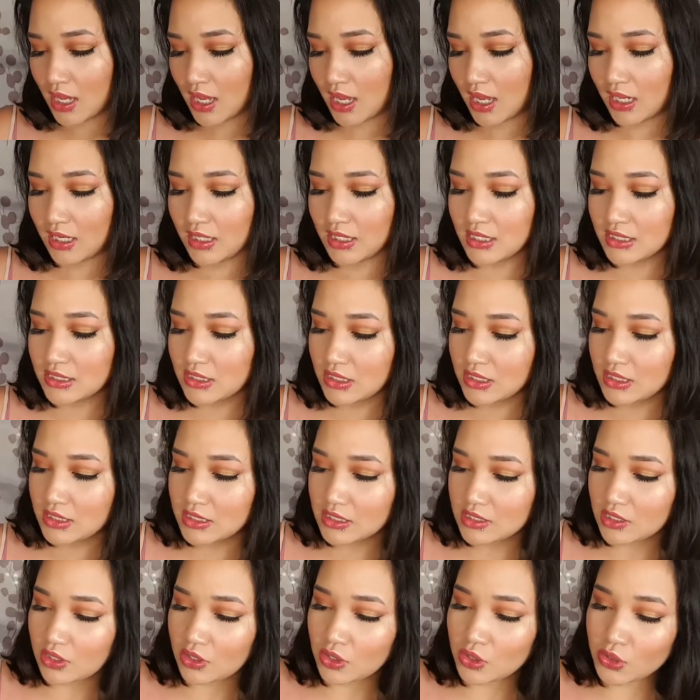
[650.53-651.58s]
And this is
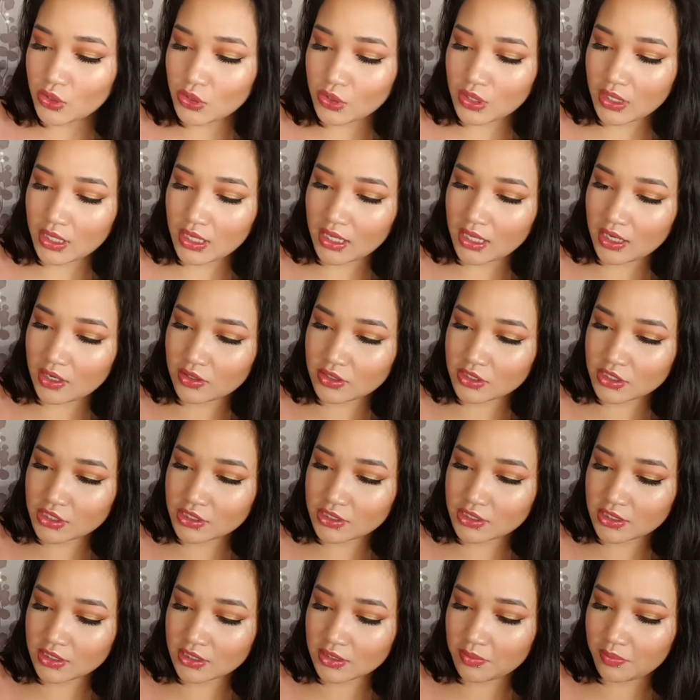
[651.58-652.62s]
the Ole
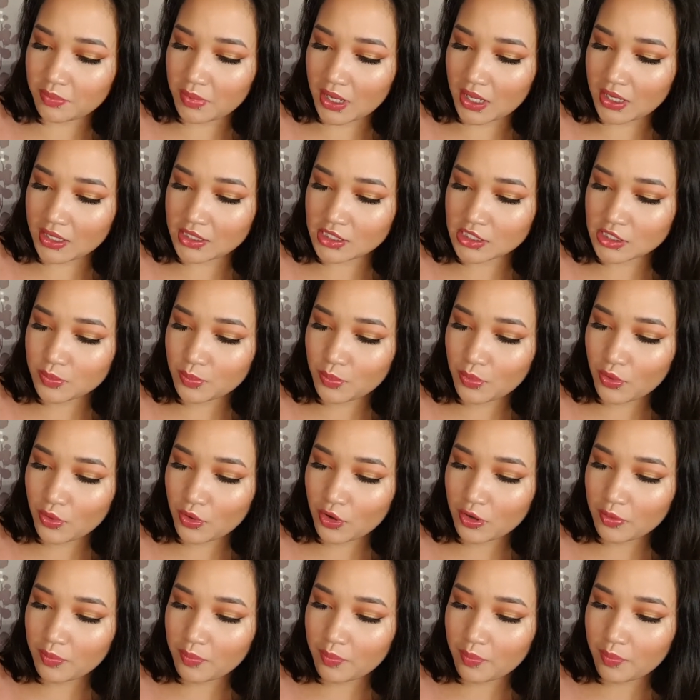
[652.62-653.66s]
Henderson
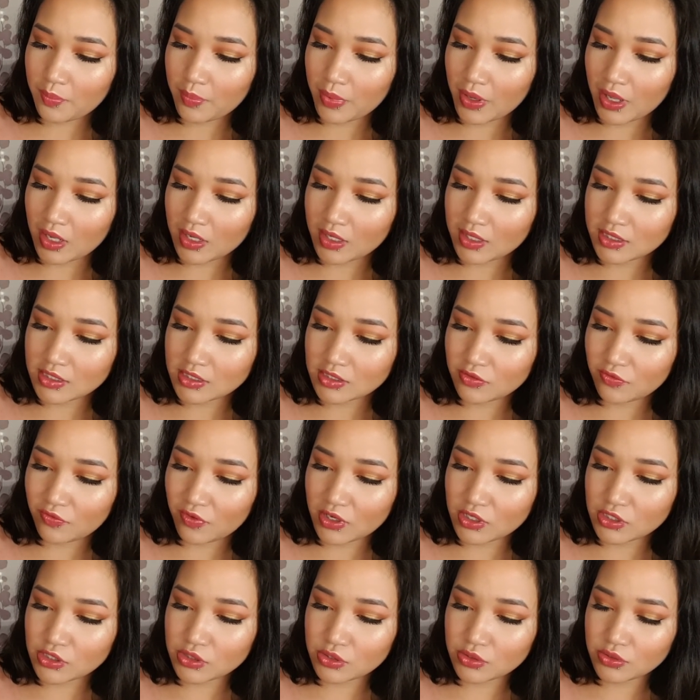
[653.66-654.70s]
Pore Balance
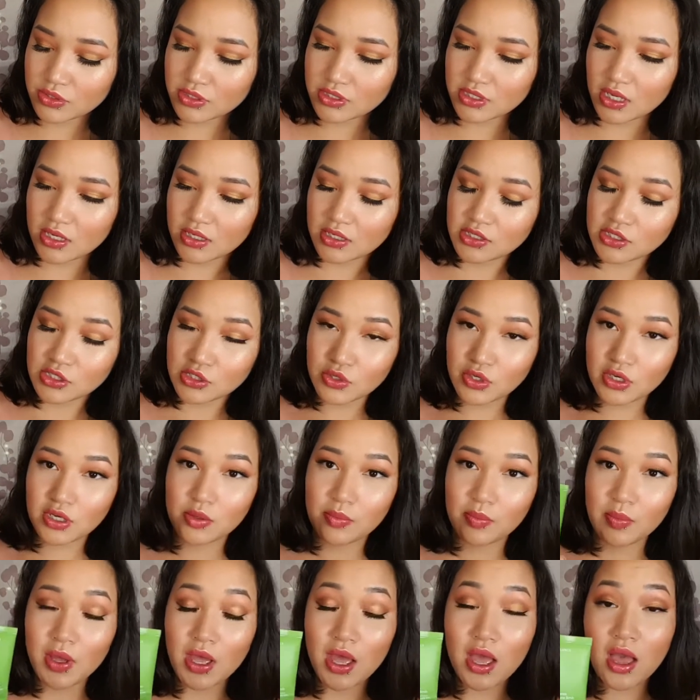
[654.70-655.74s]
Facial Sauna
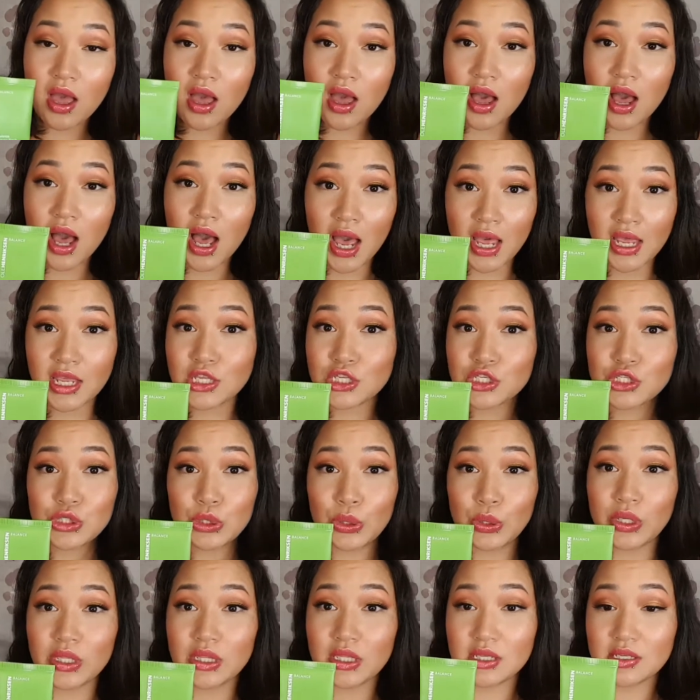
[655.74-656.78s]
Scrub. I
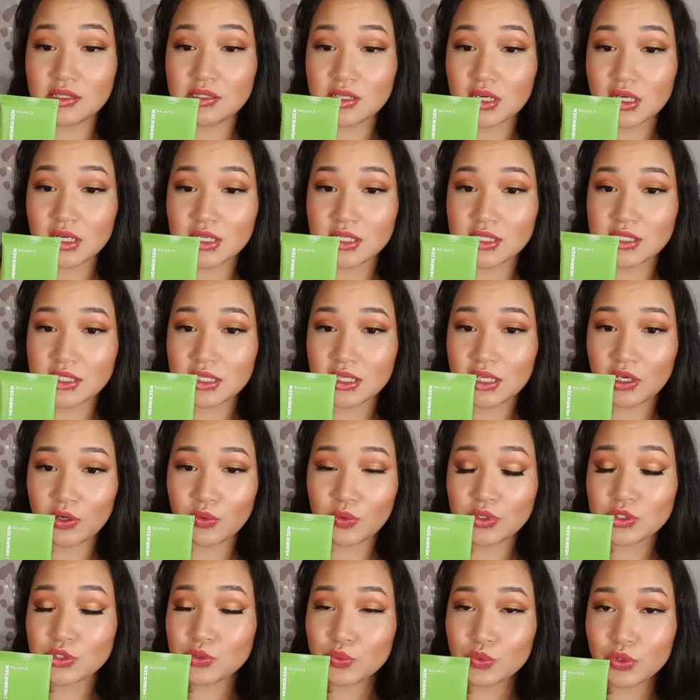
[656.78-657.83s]
enjoy this, honestly. It
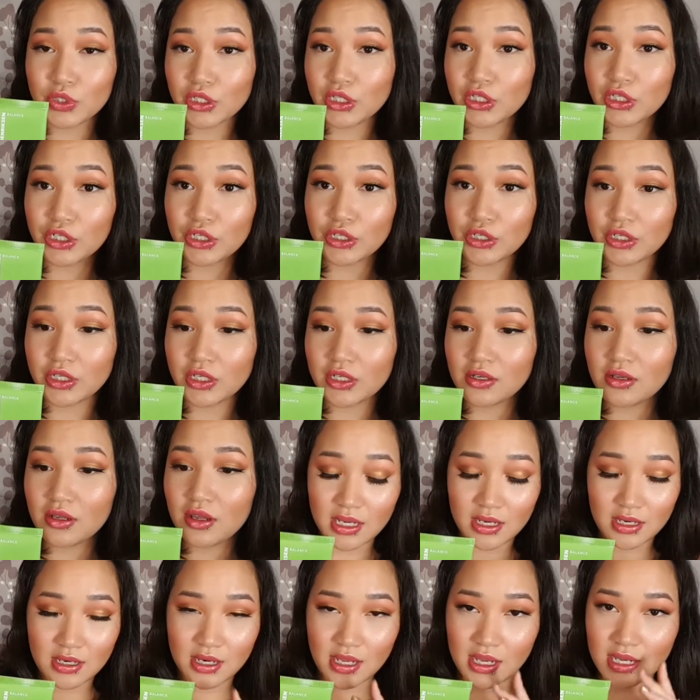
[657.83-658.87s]
was really good. It
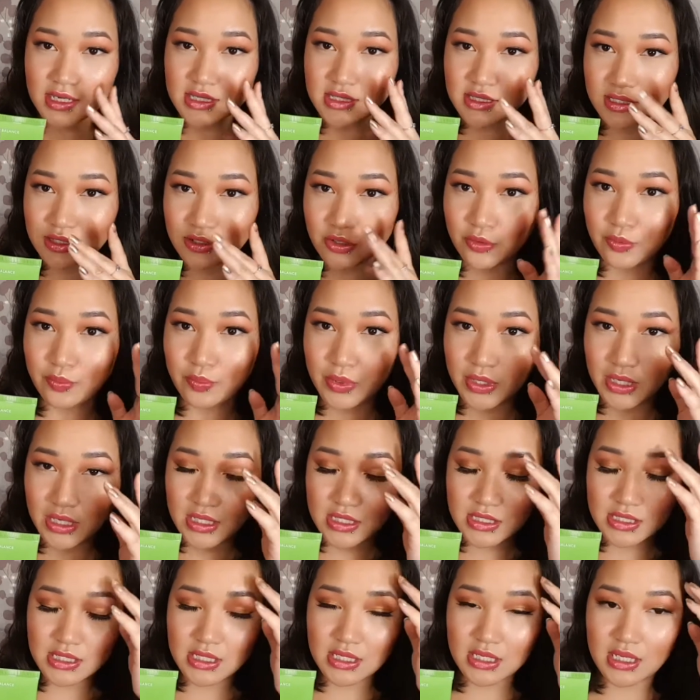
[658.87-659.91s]
had nice little
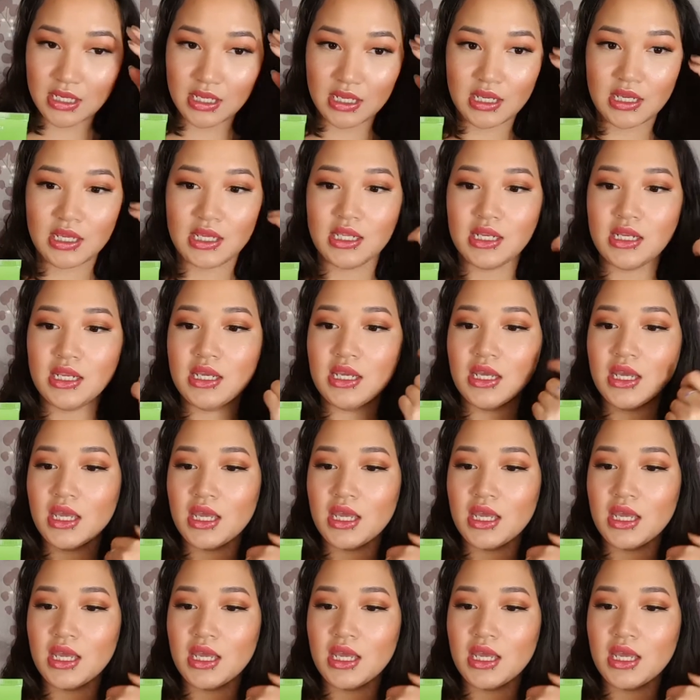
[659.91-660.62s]
beads in it.